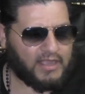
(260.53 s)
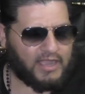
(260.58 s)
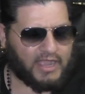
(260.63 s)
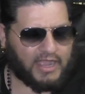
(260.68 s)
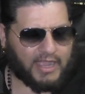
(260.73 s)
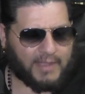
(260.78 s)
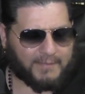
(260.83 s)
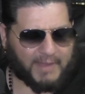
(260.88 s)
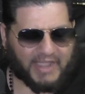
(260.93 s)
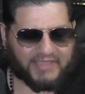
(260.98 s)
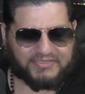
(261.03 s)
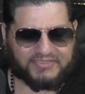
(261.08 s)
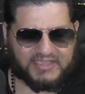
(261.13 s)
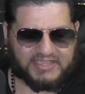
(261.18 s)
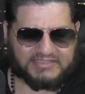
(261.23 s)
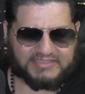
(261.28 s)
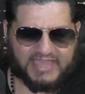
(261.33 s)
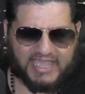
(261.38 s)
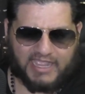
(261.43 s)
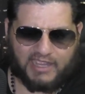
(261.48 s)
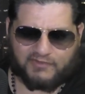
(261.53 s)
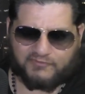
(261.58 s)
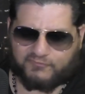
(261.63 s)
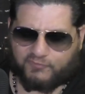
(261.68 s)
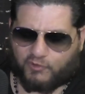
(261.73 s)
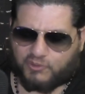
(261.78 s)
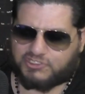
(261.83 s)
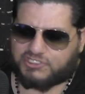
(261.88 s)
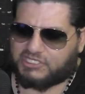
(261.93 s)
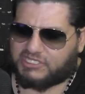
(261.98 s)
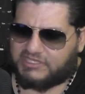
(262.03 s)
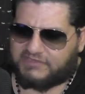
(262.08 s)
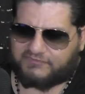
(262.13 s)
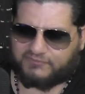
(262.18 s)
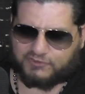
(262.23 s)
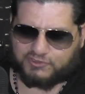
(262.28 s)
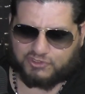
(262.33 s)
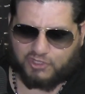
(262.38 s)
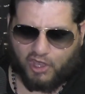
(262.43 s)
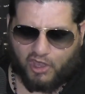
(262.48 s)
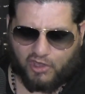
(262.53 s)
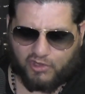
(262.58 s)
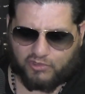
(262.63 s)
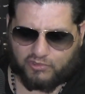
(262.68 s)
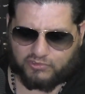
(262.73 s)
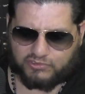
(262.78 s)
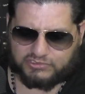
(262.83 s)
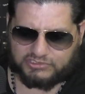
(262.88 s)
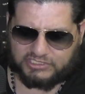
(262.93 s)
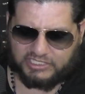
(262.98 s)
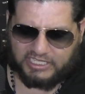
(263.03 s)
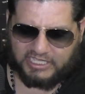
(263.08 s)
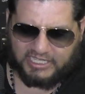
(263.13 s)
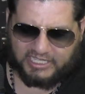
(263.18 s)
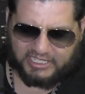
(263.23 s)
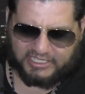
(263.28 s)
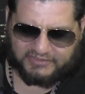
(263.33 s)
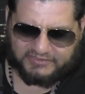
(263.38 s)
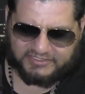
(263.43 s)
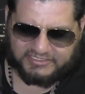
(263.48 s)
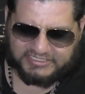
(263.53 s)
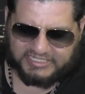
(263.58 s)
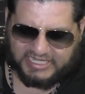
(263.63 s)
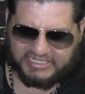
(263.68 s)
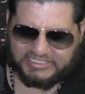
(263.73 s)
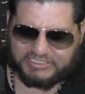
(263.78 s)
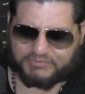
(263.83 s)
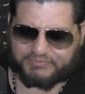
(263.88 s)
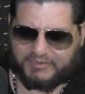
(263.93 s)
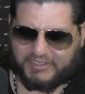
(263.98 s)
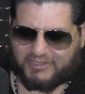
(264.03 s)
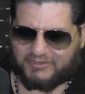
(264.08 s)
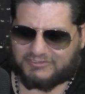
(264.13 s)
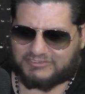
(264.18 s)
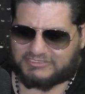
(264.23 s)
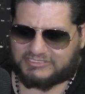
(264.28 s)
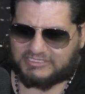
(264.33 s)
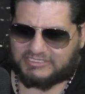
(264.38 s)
I think that, unfortunately for Charles, this kind of spells